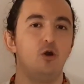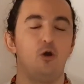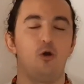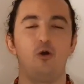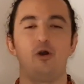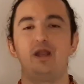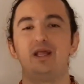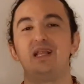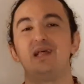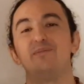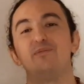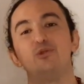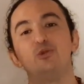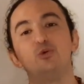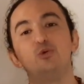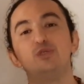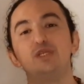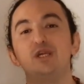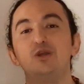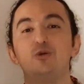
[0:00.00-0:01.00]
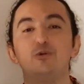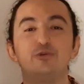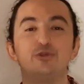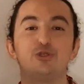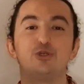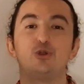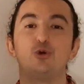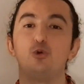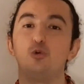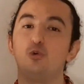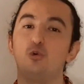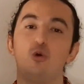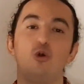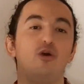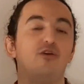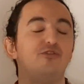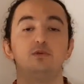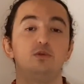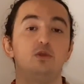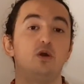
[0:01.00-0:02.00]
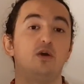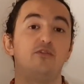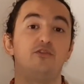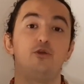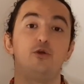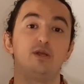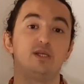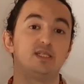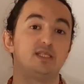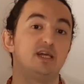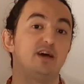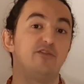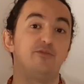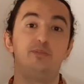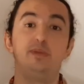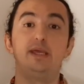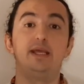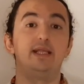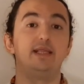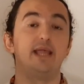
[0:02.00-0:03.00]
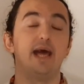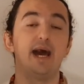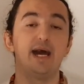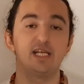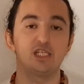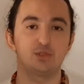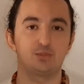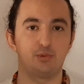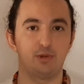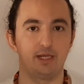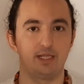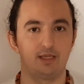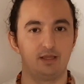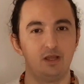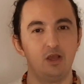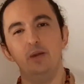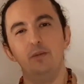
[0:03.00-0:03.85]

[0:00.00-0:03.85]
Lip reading: or end up losing control of your stuff, being desperate.